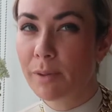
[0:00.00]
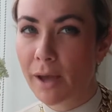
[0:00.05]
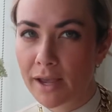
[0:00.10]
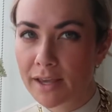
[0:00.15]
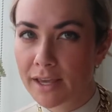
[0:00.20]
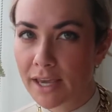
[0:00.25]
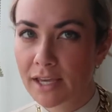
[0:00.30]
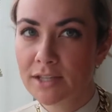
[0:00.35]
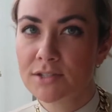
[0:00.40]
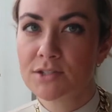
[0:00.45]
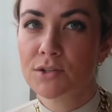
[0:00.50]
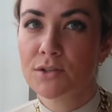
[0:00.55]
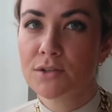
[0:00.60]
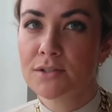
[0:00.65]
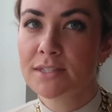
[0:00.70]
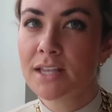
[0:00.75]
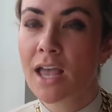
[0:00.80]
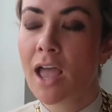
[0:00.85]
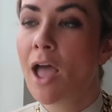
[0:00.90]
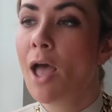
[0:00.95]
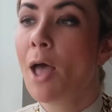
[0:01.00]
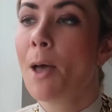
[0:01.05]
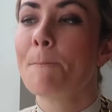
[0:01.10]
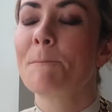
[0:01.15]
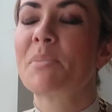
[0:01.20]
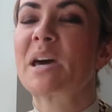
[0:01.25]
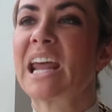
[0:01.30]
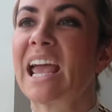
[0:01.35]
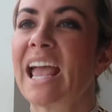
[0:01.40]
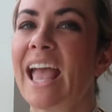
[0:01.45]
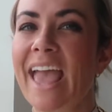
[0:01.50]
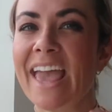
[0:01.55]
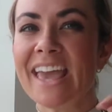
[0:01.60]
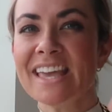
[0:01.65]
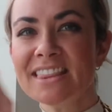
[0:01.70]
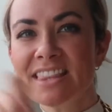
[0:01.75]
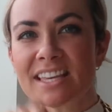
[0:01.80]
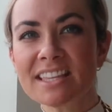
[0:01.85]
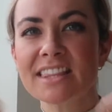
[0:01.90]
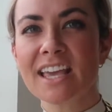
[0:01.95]
Pie candles, but I
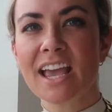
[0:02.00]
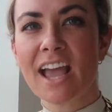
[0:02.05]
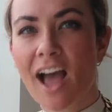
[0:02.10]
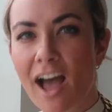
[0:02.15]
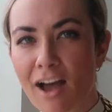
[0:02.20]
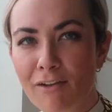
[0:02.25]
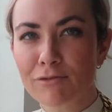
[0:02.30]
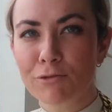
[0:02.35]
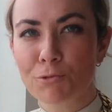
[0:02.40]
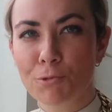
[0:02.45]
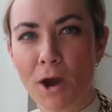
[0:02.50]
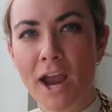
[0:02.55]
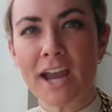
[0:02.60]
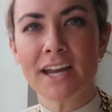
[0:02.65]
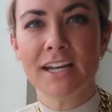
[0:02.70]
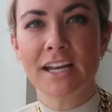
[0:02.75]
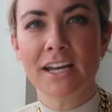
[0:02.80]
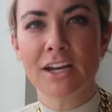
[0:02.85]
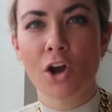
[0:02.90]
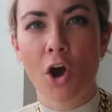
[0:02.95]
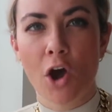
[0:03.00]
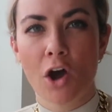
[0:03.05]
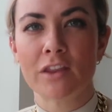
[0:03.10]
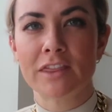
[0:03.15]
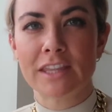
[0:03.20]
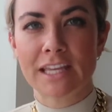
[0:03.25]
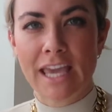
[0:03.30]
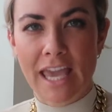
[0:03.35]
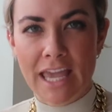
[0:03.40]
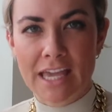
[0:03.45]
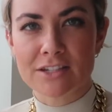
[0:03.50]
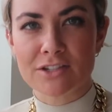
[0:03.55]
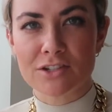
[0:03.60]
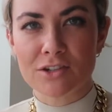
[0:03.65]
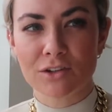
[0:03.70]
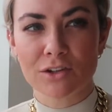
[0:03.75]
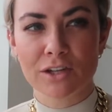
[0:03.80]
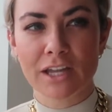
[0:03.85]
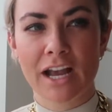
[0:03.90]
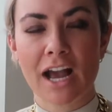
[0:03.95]
hate that they have writing on the
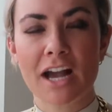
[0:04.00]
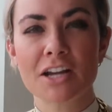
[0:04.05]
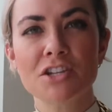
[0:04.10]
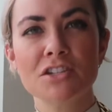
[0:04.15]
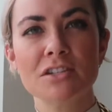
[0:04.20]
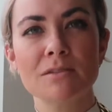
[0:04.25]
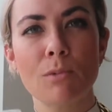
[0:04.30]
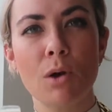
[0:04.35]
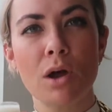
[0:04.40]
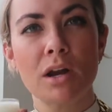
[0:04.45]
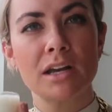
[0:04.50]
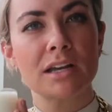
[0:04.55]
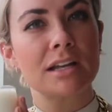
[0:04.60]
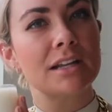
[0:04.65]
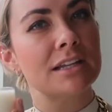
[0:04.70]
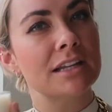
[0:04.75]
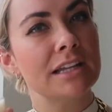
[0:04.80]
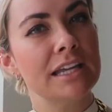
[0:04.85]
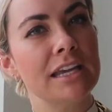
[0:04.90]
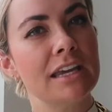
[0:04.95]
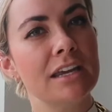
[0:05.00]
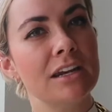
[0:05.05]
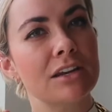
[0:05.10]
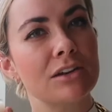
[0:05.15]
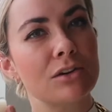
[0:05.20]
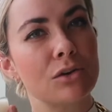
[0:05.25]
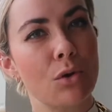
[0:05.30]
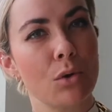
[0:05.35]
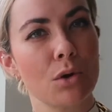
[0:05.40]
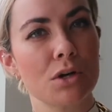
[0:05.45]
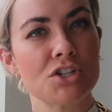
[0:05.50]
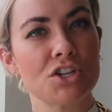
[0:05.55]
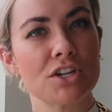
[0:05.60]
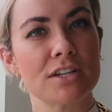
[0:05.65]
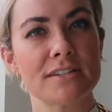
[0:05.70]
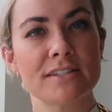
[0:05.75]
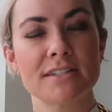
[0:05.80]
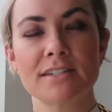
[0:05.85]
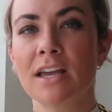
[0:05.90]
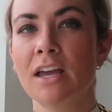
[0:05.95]
candle. Like, I just want a clean,
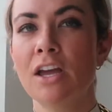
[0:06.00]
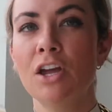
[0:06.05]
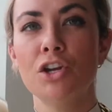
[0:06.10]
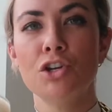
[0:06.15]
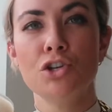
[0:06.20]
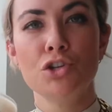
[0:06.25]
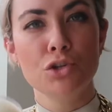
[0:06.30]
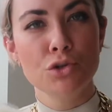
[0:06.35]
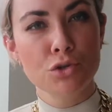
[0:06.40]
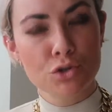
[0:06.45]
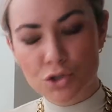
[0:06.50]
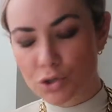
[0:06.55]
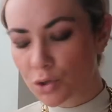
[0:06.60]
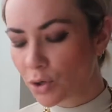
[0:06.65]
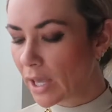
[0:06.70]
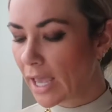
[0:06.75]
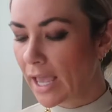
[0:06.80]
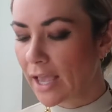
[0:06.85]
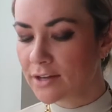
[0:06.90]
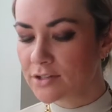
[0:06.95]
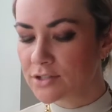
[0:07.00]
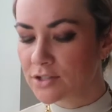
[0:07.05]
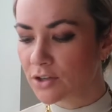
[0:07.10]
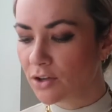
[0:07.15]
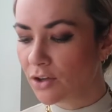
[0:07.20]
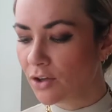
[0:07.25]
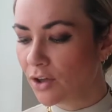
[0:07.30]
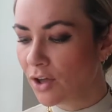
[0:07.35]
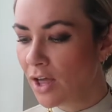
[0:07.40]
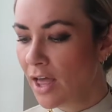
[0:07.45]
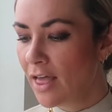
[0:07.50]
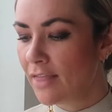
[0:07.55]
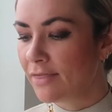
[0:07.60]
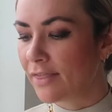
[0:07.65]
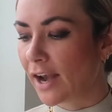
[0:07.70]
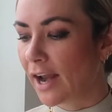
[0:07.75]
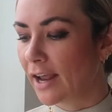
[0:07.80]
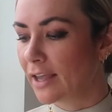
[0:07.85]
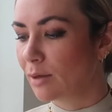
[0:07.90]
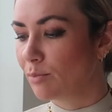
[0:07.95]
gorgeous, neutral candle
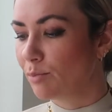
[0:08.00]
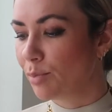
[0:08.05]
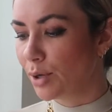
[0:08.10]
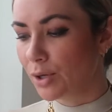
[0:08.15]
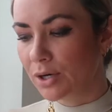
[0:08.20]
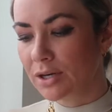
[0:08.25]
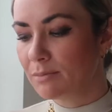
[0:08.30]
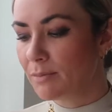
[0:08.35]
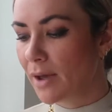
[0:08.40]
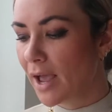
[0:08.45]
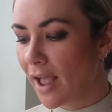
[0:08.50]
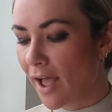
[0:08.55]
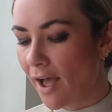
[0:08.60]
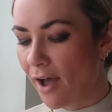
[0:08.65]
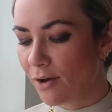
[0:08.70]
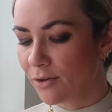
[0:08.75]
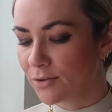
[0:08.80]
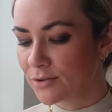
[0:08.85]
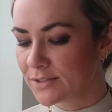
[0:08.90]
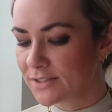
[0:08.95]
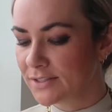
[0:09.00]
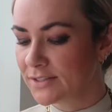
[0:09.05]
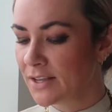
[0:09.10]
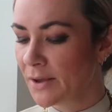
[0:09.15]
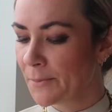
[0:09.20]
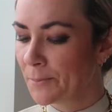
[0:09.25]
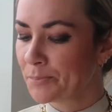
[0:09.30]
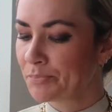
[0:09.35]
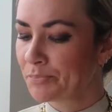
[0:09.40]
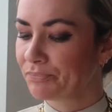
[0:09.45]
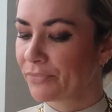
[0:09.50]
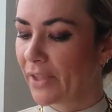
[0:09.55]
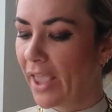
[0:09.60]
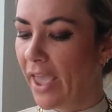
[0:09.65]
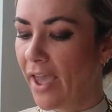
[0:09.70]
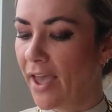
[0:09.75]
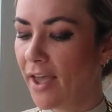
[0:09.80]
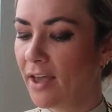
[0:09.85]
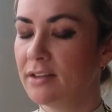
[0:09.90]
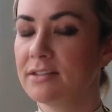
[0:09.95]
that I can put in my house.
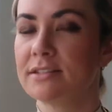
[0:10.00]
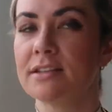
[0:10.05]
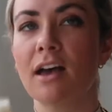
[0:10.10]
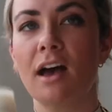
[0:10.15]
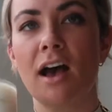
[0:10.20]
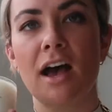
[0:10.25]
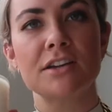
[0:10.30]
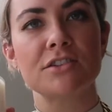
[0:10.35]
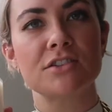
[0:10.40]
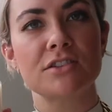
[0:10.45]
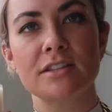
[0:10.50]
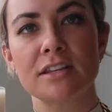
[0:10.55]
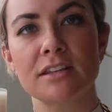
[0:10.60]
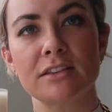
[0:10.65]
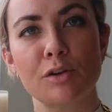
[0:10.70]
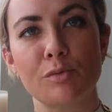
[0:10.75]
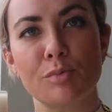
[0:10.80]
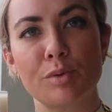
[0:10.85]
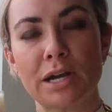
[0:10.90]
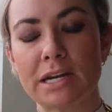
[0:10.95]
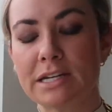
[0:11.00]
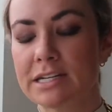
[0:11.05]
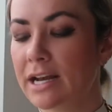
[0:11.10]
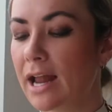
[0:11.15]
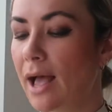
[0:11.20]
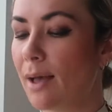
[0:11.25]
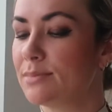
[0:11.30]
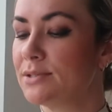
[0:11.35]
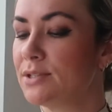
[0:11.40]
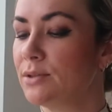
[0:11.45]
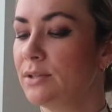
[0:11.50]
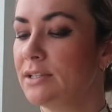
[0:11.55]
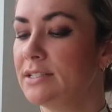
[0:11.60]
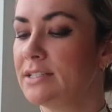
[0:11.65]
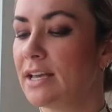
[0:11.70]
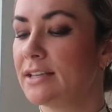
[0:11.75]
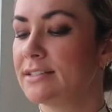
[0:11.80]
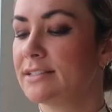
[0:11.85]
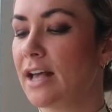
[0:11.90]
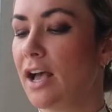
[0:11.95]
And I just think their branding absolutely
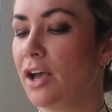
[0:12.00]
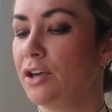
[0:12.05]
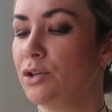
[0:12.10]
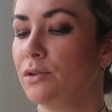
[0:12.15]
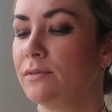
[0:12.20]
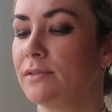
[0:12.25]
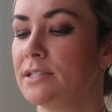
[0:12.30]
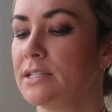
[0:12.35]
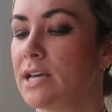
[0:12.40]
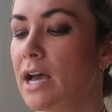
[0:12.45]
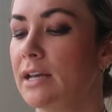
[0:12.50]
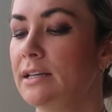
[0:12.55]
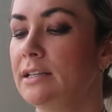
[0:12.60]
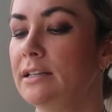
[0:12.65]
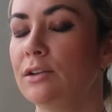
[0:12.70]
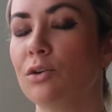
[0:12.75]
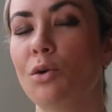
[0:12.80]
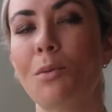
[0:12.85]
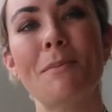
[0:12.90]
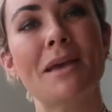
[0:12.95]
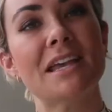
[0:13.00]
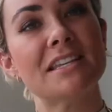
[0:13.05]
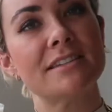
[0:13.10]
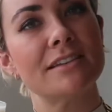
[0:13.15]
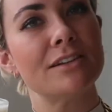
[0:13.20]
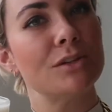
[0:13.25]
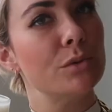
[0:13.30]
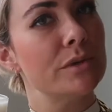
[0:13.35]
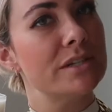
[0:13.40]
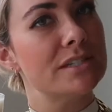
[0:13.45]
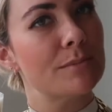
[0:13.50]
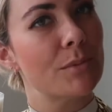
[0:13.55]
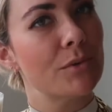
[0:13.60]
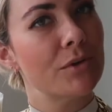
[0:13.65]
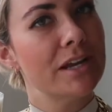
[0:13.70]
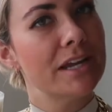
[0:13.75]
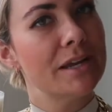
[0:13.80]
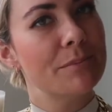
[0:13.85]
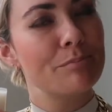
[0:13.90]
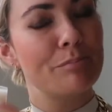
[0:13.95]
does that. You have the tiny little Maison Louis
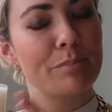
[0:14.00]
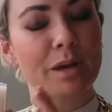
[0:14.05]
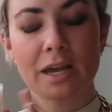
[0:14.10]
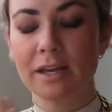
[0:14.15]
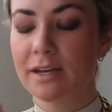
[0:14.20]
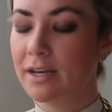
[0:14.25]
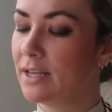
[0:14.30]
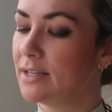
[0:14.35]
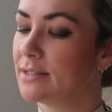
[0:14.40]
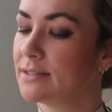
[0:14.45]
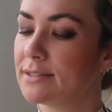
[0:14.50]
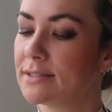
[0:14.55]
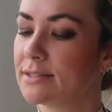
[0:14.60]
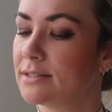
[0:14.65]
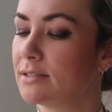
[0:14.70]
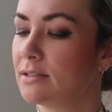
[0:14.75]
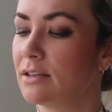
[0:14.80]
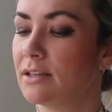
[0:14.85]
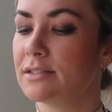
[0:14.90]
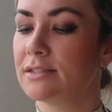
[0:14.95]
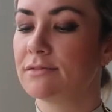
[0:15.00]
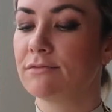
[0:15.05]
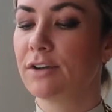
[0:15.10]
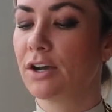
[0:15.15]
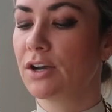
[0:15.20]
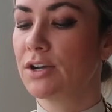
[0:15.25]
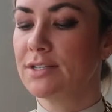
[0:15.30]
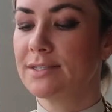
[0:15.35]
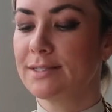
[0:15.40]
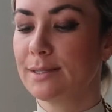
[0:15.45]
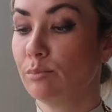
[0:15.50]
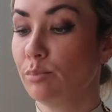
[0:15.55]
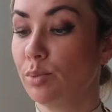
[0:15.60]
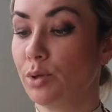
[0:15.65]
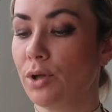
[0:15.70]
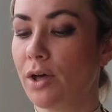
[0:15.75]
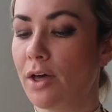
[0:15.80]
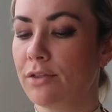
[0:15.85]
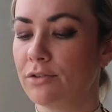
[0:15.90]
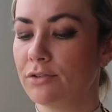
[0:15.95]
Marie, but it's very
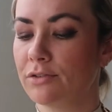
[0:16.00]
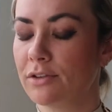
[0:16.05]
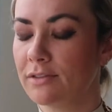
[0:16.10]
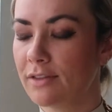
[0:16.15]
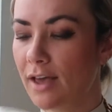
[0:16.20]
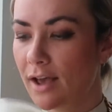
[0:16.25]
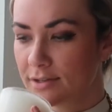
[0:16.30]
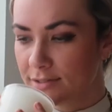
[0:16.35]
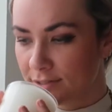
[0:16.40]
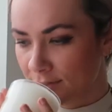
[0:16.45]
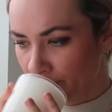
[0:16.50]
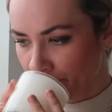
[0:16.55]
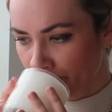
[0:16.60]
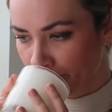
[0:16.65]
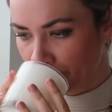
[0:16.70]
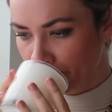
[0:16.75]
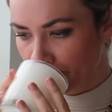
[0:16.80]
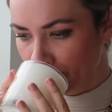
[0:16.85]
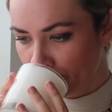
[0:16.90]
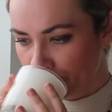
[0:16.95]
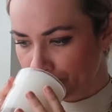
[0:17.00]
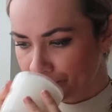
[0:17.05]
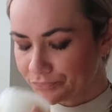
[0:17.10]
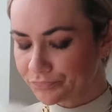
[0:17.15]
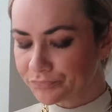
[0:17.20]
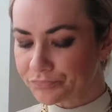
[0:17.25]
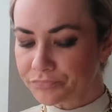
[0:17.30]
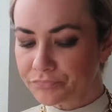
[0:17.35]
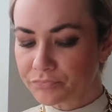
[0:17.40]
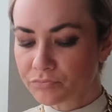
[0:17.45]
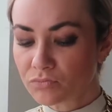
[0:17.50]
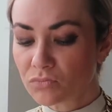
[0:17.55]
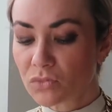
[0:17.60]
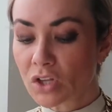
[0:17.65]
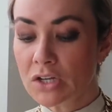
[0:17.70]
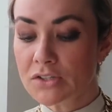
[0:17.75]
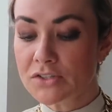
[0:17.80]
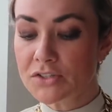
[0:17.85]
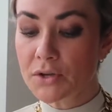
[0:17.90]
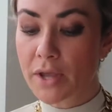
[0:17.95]
simple other than that.
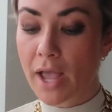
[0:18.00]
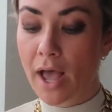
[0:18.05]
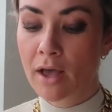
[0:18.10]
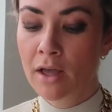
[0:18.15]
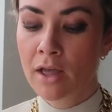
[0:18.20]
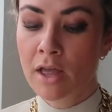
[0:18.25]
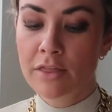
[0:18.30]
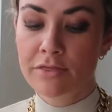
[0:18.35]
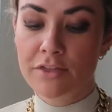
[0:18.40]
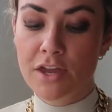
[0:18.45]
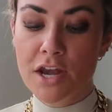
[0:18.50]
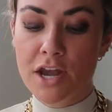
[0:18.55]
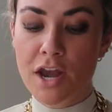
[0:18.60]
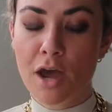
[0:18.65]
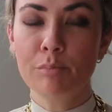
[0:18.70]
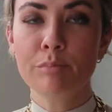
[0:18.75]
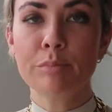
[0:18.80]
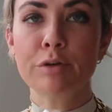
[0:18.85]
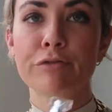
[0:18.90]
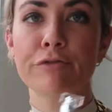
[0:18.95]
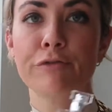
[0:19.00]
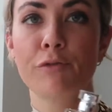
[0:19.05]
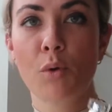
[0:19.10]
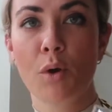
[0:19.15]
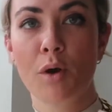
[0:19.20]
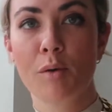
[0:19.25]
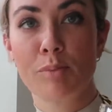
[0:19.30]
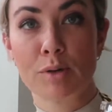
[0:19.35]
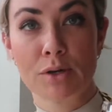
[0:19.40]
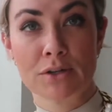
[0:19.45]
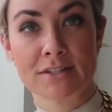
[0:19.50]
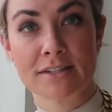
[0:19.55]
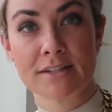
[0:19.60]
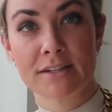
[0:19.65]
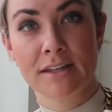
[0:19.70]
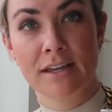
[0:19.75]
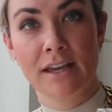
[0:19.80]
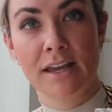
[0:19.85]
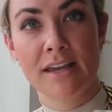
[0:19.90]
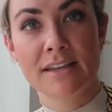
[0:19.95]
So yeah, the number 4
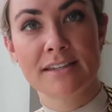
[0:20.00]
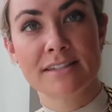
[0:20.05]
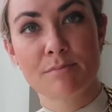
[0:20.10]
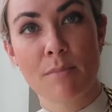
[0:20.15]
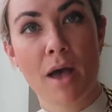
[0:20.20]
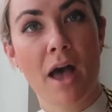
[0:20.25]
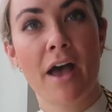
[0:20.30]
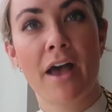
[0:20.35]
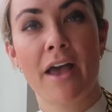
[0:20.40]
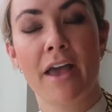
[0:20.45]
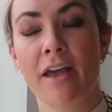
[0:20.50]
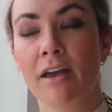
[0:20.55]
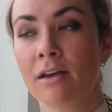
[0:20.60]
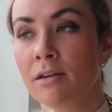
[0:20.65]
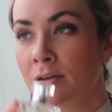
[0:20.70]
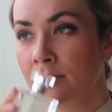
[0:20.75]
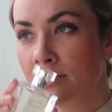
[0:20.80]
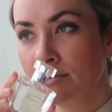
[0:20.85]
personally is my